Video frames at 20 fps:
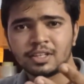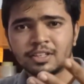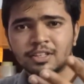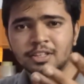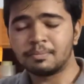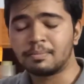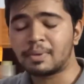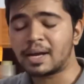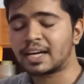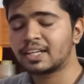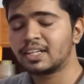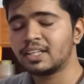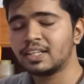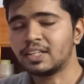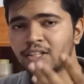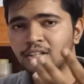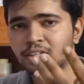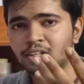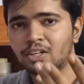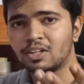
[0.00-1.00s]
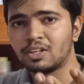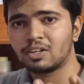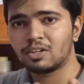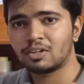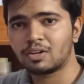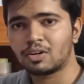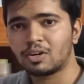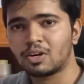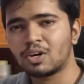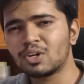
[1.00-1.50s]
the bacterial
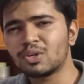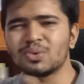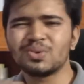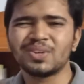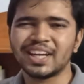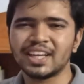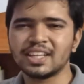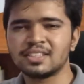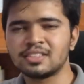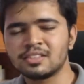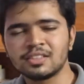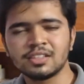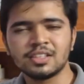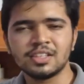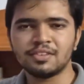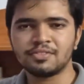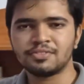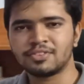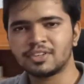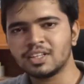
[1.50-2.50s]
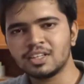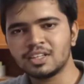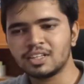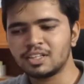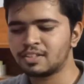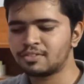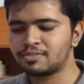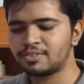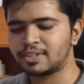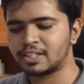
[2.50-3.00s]
or occasionally
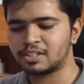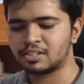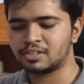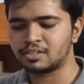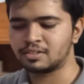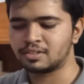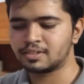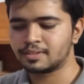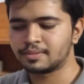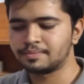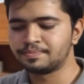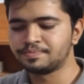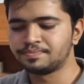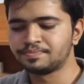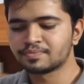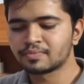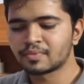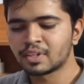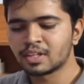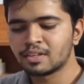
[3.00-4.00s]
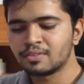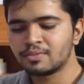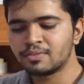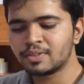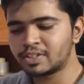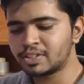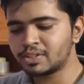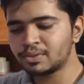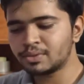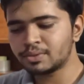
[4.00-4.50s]
fungal infections,
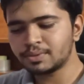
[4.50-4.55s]
which